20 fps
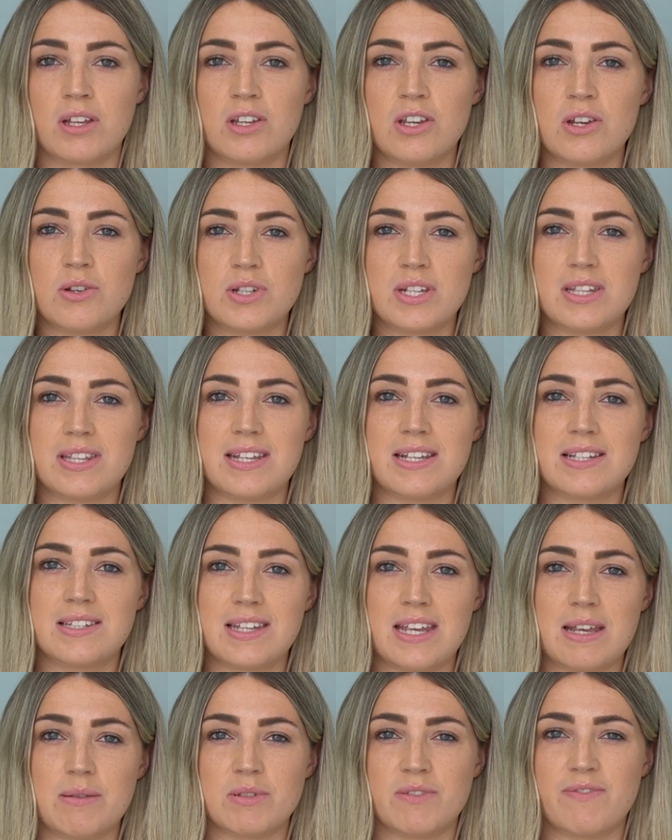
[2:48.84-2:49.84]
Usually these
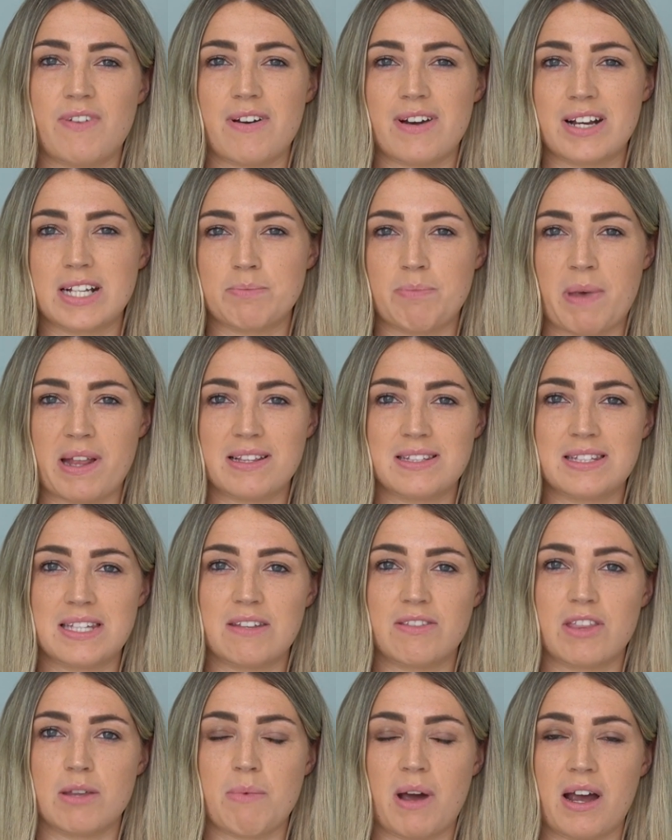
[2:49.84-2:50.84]
schemes are very
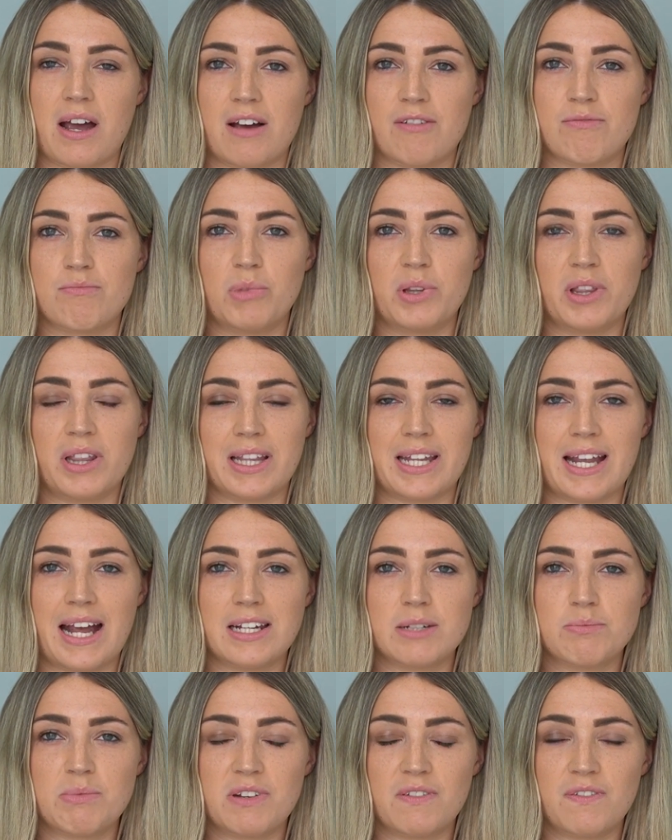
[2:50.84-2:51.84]
expensive, they might have monthly
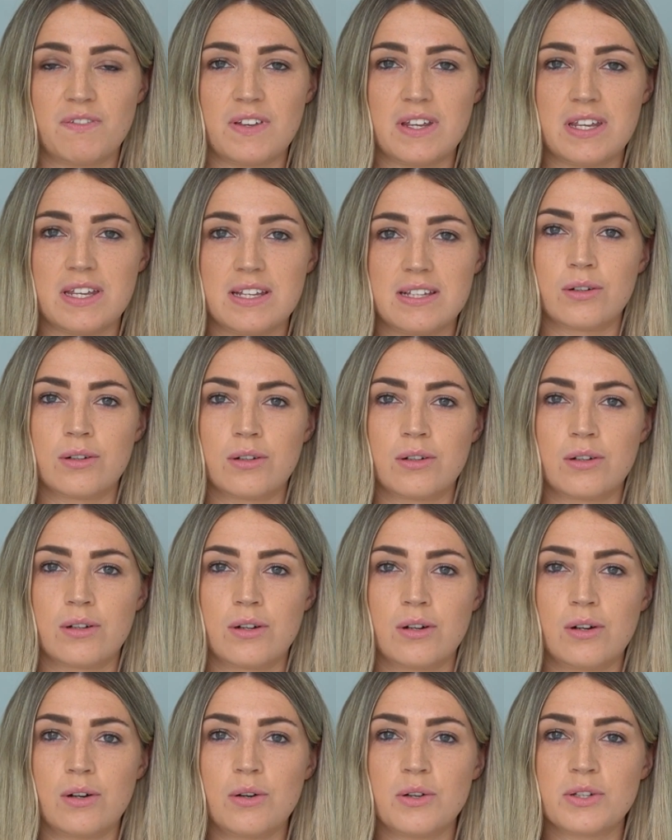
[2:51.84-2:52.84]
admin fees.
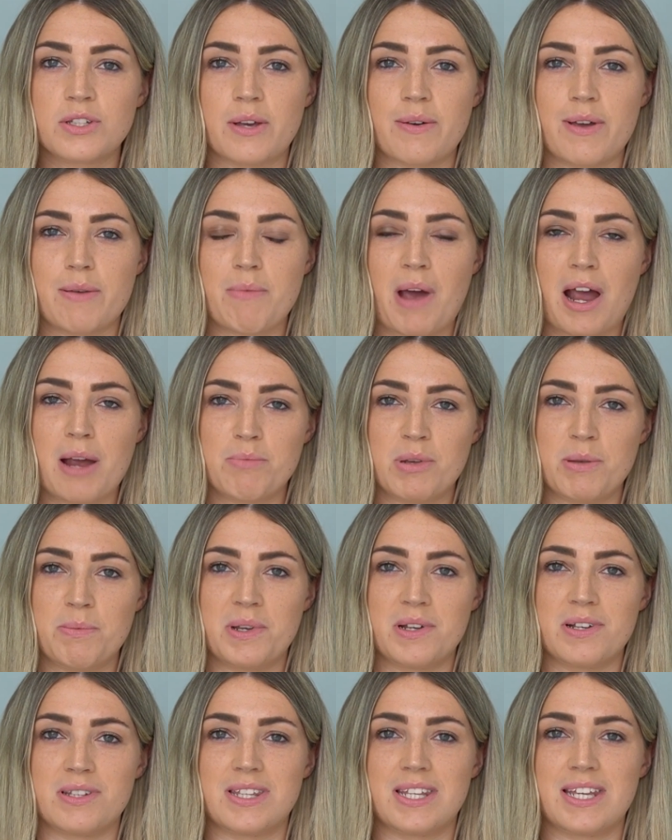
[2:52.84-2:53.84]
Also, it might be
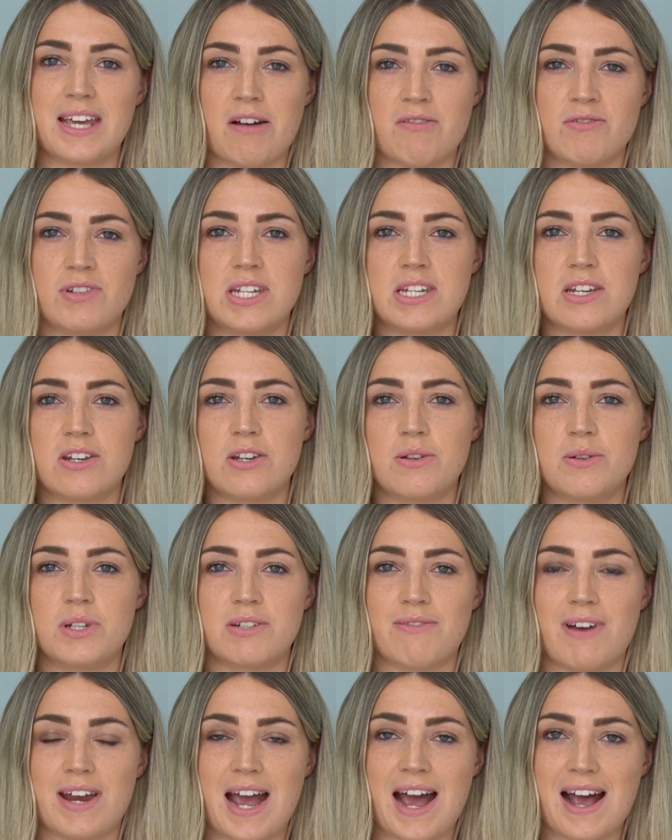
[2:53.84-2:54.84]
because the guaranteed
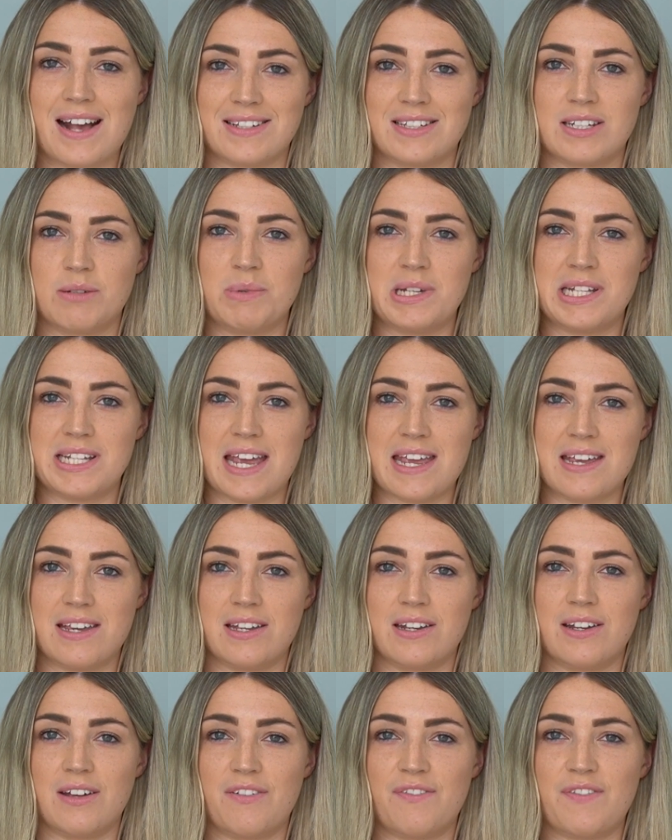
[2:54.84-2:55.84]
annuity rate has to be
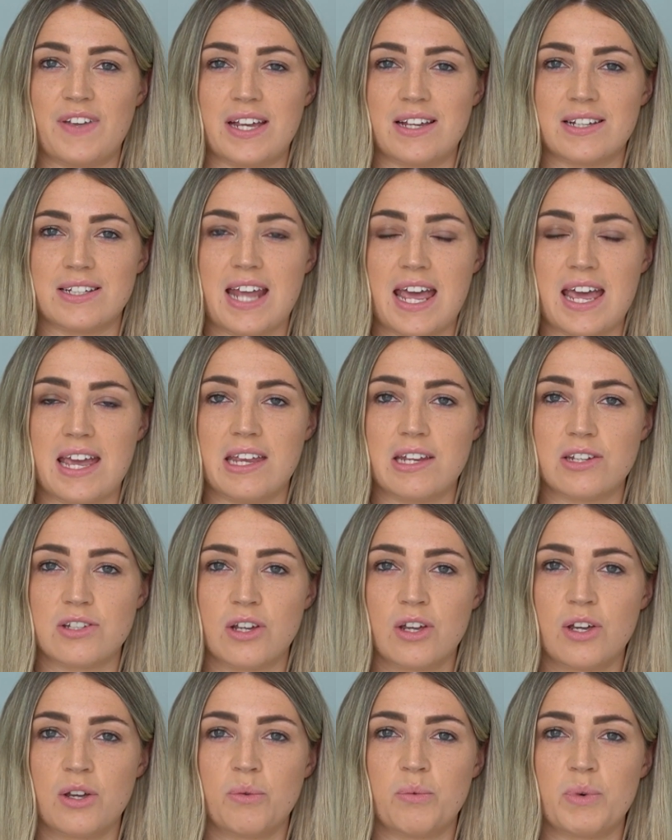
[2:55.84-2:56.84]
taken at a fixed
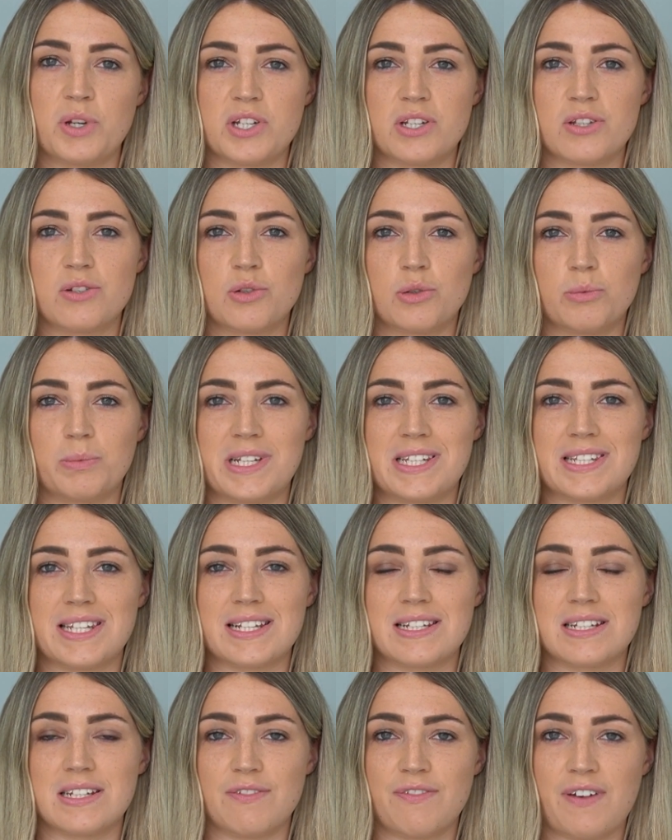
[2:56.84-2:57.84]
age, which is normally
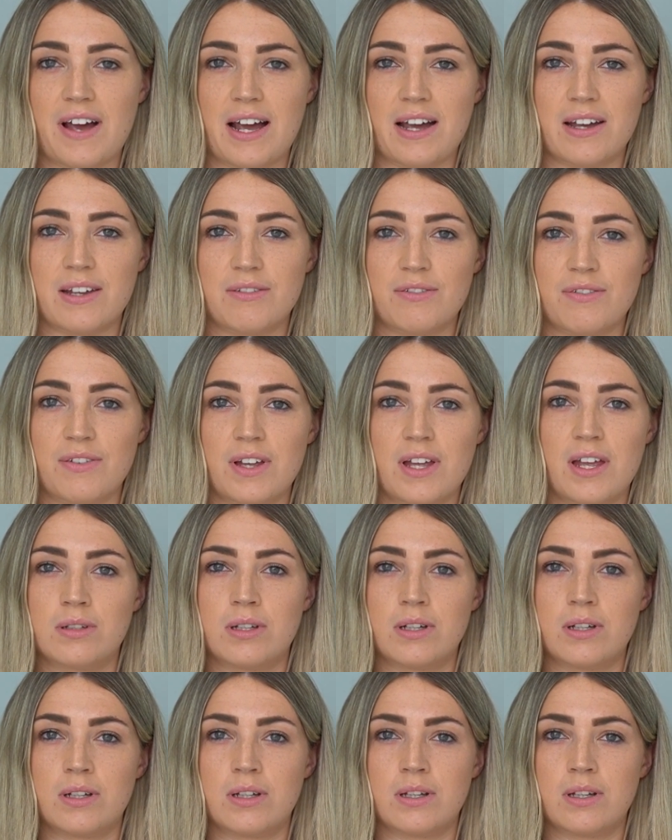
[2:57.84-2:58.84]
65.
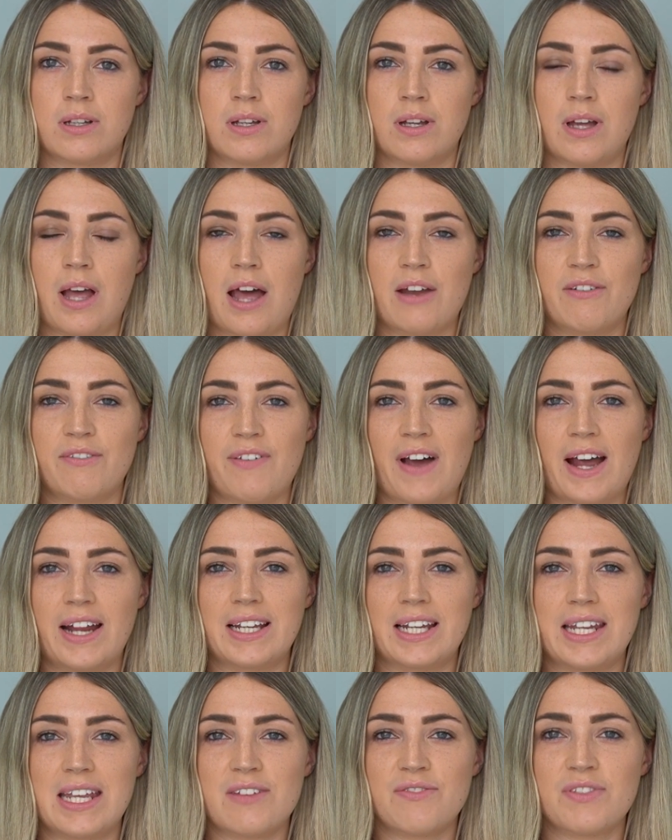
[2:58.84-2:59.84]
And
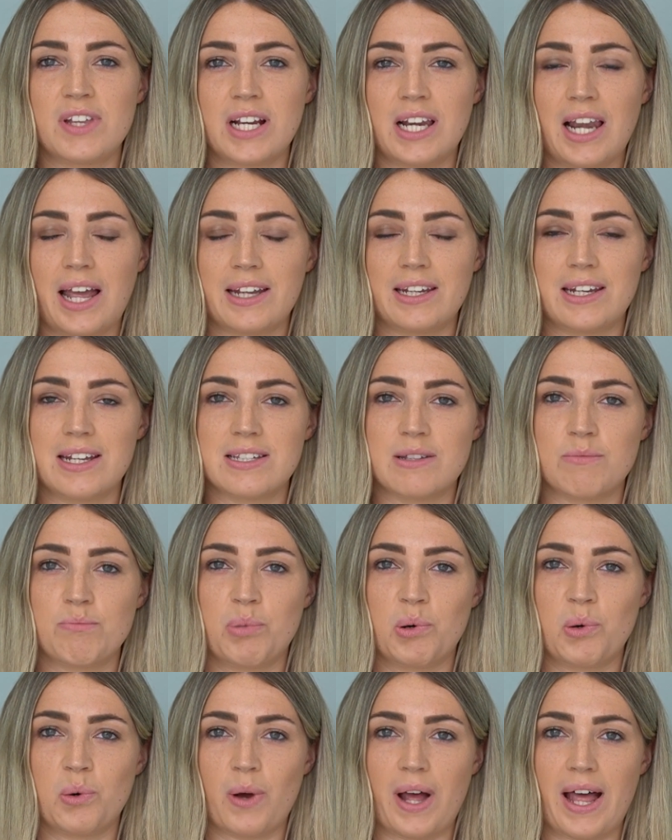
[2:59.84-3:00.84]
finally, if the client is
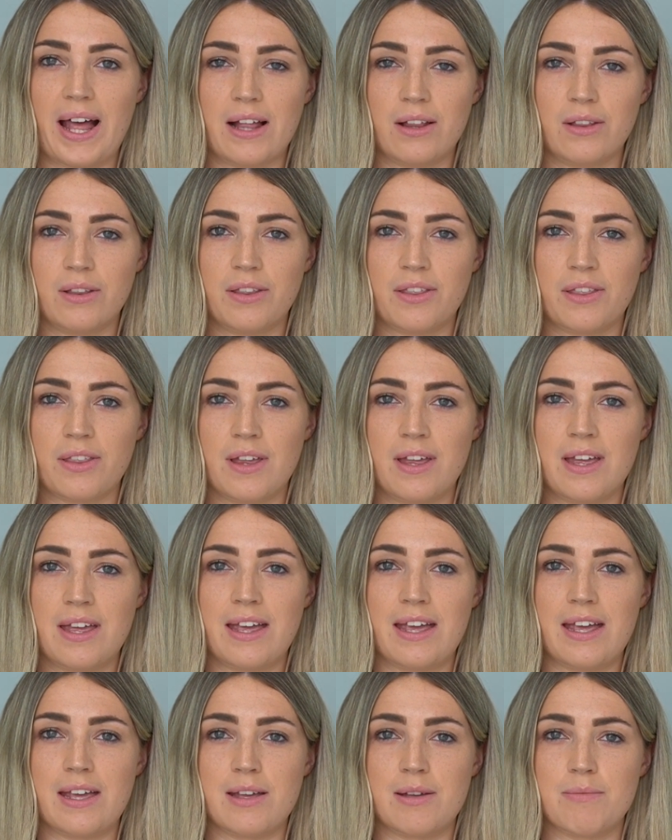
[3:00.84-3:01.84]
in poor health,
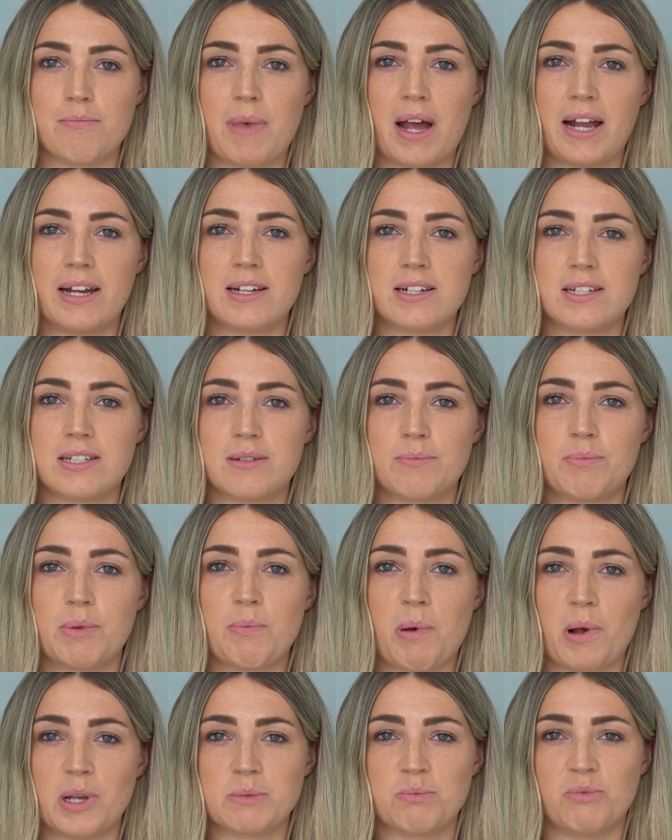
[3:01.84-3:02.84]
it might
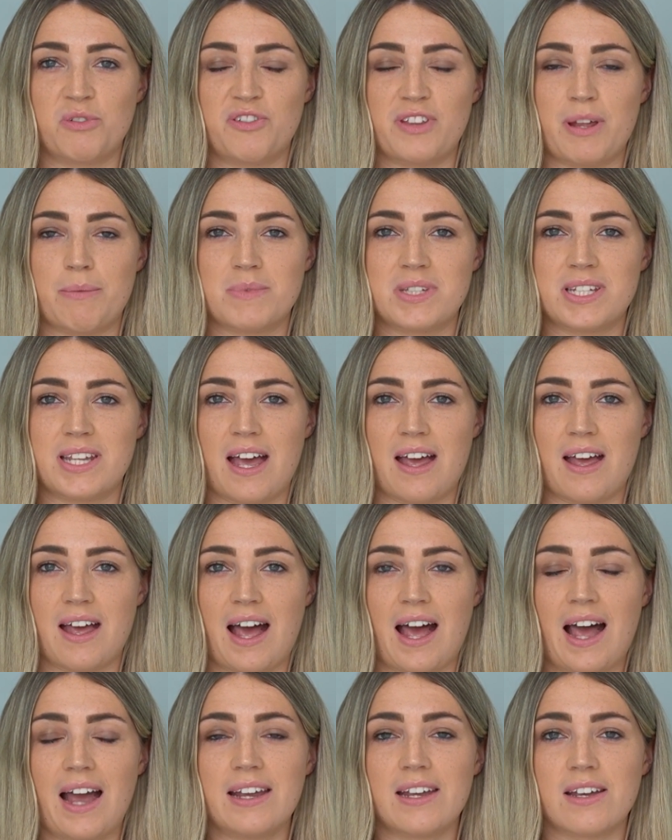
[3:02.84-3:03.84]
be possible for them to get a
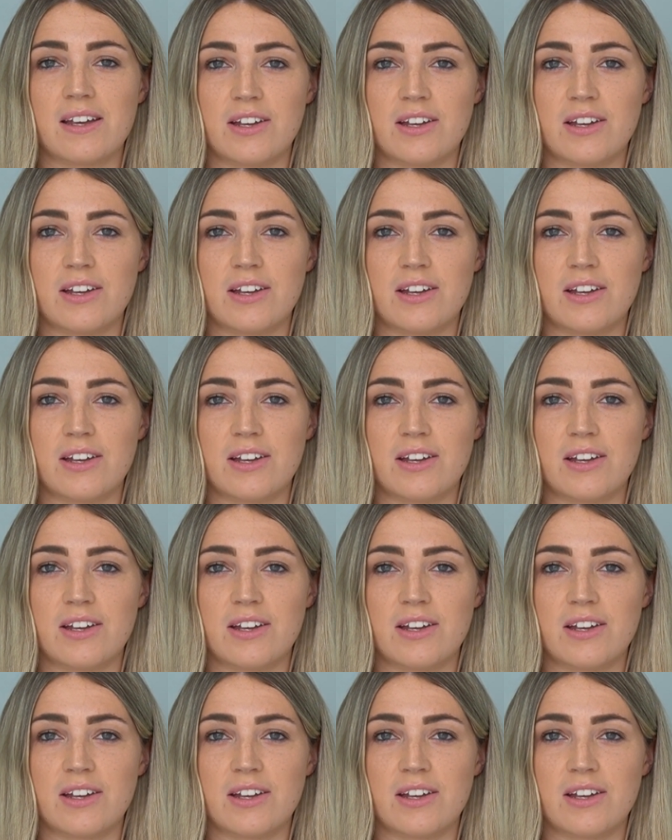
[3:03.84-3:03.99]
higher